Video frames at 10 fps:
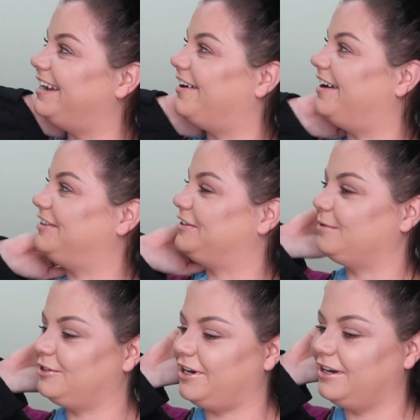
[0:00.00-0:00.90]
And now I lost
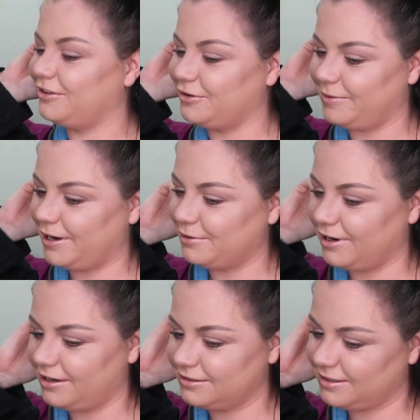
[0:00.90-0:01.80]
my train of thought about
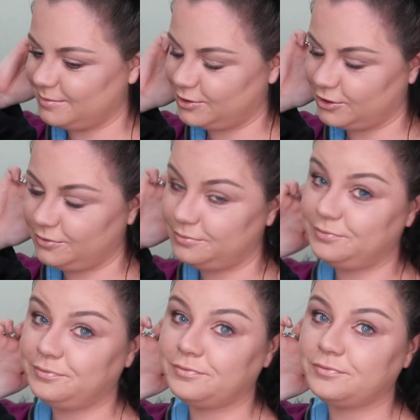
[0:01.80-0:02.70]
where I was up to. I forgot
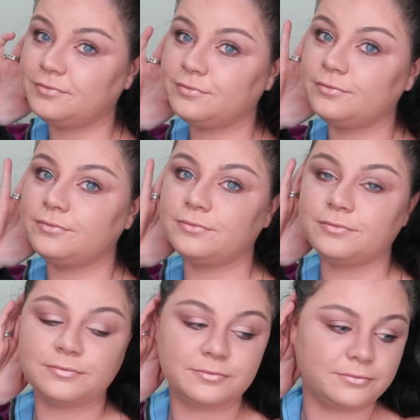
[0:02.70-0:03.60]
that you do this whole
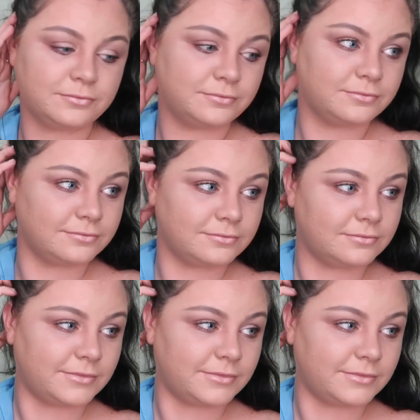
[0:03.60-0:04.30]
YouTube thing.